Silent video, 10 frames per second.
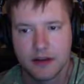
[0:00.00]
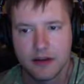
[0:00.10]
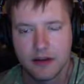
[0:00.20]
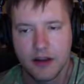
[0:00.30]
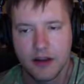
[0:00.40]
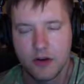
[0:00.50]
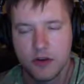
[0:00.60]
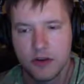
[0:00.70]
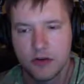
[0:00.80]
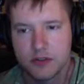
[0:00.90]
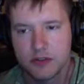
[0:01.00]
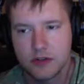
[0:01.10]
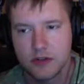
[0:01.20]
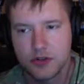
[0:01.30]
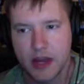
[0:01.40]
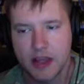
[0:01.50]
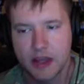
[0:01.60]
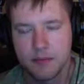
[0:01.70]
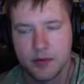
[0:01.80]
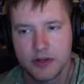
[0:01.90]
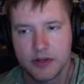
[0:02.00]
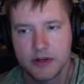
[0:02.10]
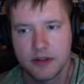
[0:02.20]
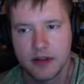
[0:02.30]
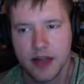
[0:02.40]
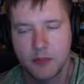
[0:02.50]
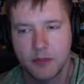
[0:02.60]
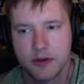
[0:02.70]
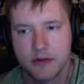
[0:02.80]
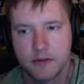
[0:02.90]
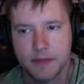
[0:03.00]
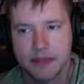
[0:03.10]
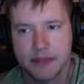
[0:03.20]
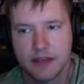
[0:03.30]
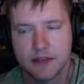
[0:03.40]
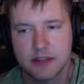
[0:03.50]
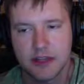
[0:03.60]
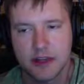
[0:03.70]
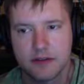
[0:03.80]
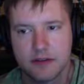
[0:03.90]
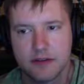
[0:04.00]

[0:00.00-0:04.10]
And all you do is you track input and output from that savings account.